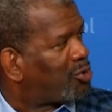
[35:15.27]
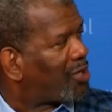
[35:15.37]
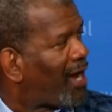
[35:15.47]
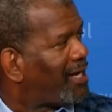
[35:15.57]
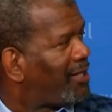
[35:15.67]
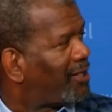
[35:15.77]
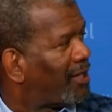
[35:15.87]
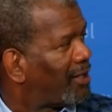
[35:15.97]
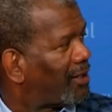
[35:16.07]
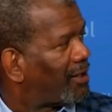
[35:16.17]
say
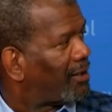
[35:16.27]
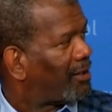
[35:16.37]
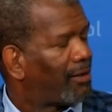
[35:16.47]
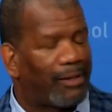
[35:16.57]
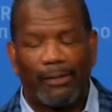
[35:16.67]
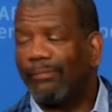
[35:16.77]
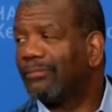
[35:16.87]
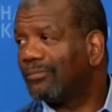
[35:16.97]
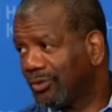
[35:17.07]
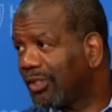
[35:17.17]
anything?
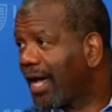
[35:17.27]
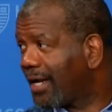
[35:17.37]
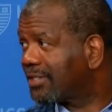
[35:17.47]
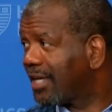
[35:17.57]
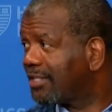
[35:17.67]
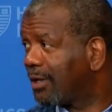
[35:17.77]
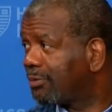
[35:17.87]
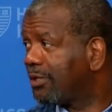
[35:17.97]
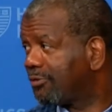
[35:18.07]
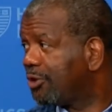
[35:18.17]
You gotta say
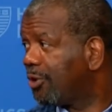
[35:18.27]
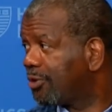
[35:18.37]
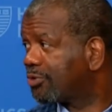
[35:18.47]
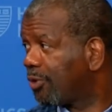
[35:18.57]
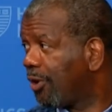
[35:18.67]
something if you know what's